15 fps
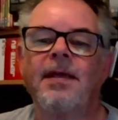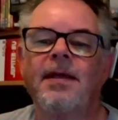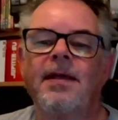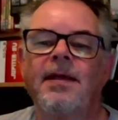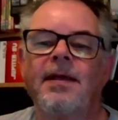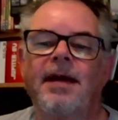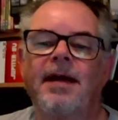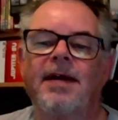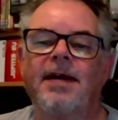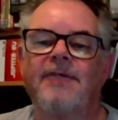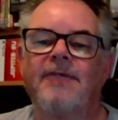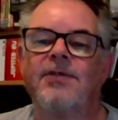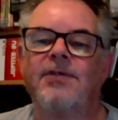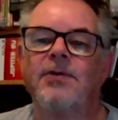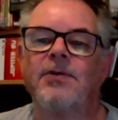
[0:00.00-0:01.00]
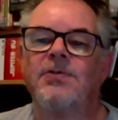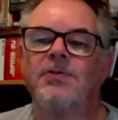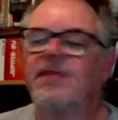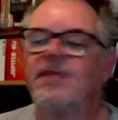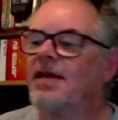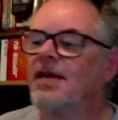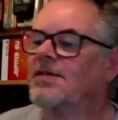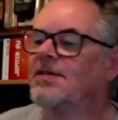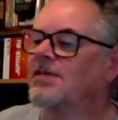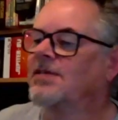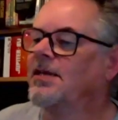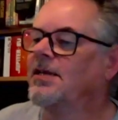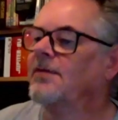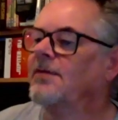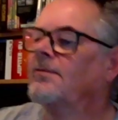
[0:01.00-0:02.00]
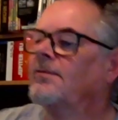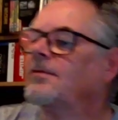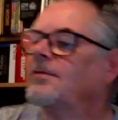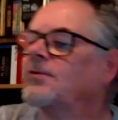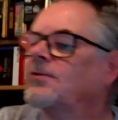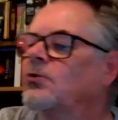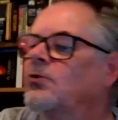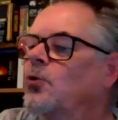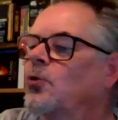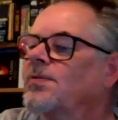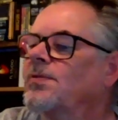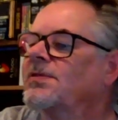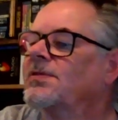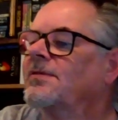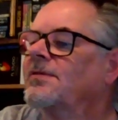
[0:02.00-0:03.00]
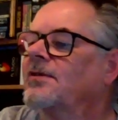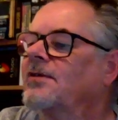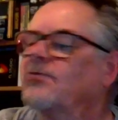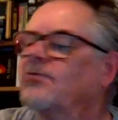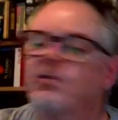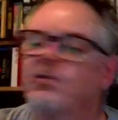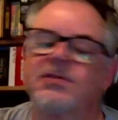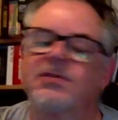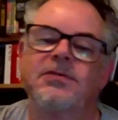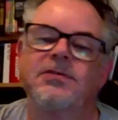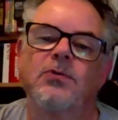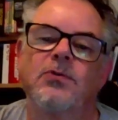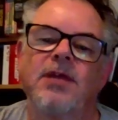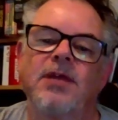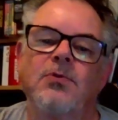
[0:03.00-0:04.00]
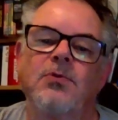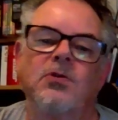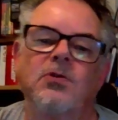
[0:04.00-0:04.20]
and have those as the knobs across your keyboard.